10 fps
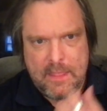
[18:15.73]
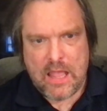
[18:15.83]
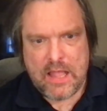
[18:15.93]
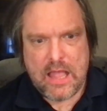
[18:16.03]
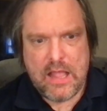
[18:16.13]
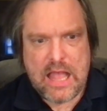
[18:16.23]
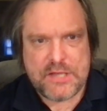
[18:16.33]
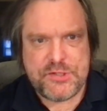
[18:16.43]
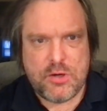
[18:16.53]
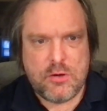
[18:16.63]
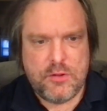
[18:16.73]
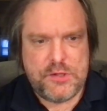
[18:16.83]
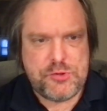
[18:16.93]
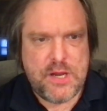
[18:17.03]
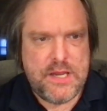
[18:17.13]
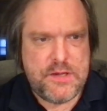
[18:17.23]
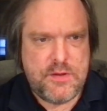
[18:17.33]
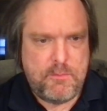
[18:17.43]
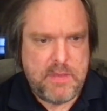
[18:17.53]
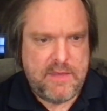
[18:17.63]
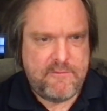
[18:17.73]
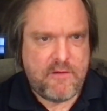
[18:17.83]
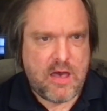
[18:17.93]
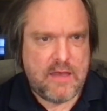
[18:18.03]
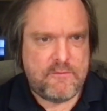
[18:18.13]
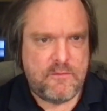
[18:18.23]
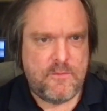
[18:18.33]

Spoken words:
and catch the early train to b5.